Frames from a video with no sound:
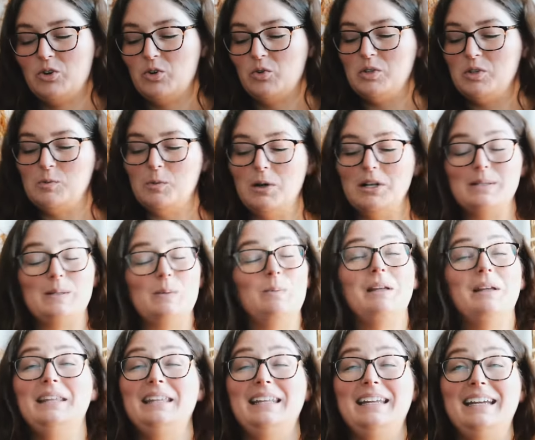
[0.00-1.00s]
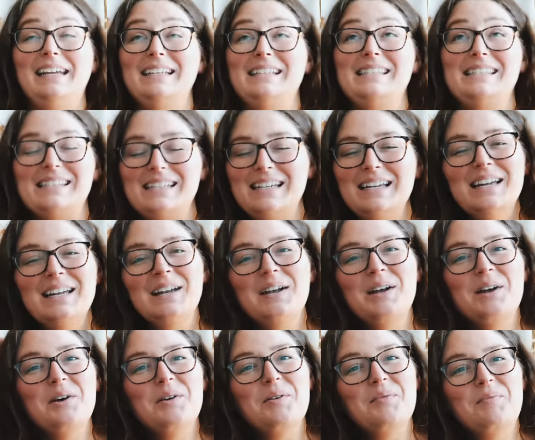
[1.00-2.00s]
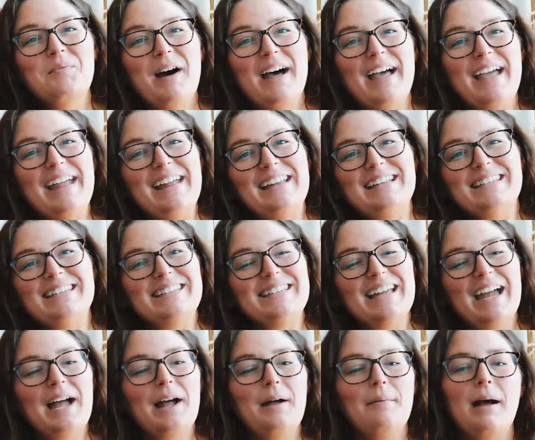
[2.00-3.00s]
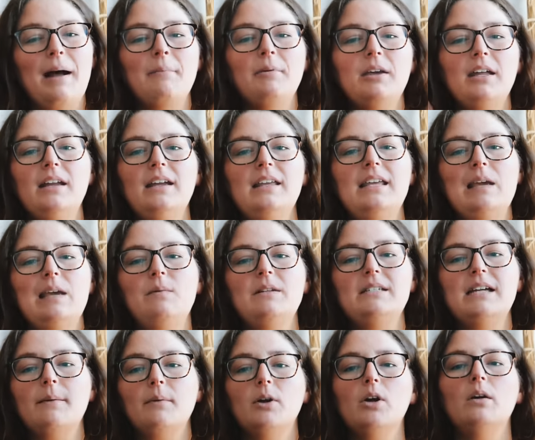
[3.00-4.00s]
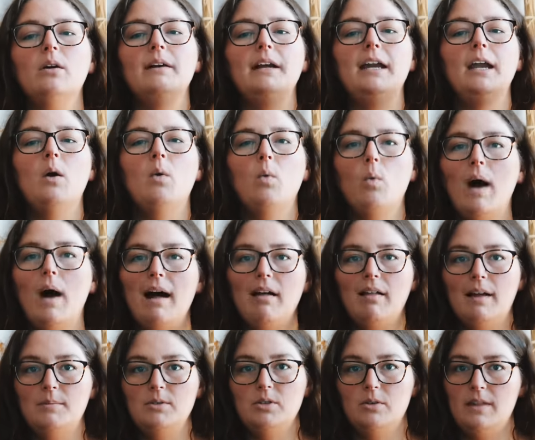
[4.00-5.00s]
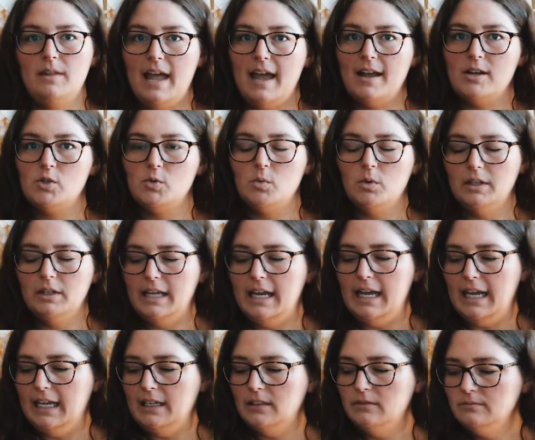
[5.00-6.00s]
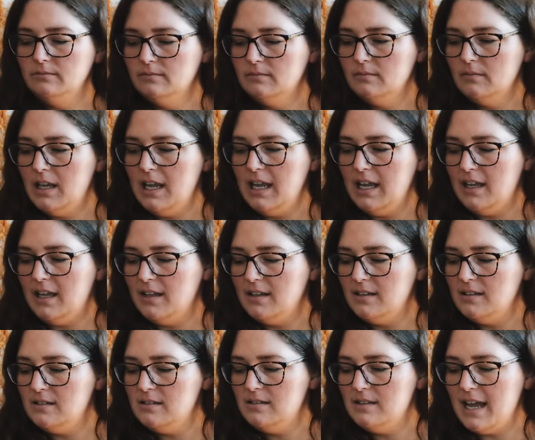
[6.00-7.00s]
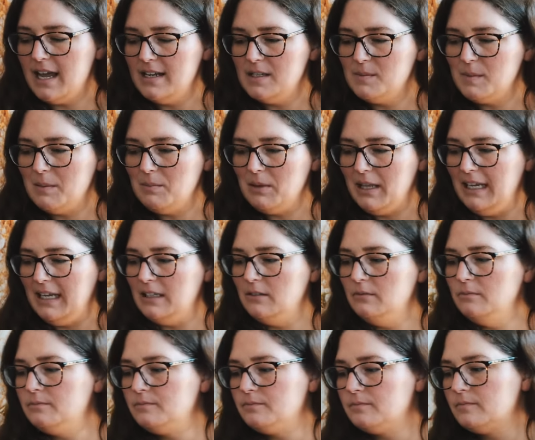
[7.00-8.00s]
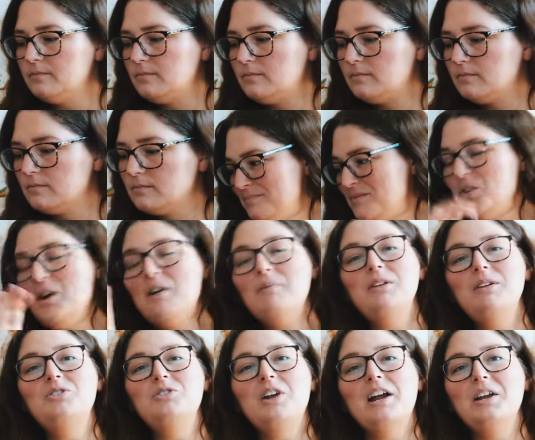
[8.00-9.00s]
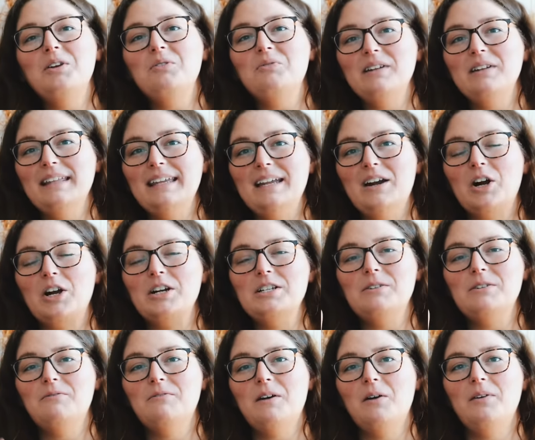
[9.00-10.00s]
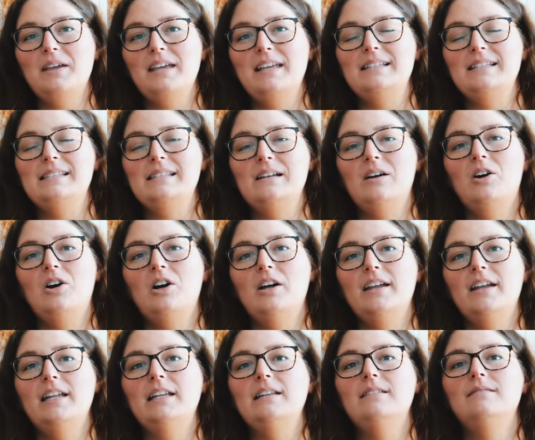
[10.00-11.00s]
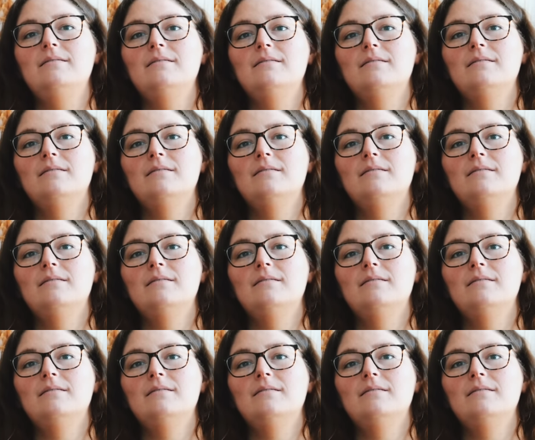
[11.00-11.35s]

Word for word: responsibilities. But I'm going to keep a timer going while I'm doing the actual knitting, and that is my plan. So I've been trying really hard to focus on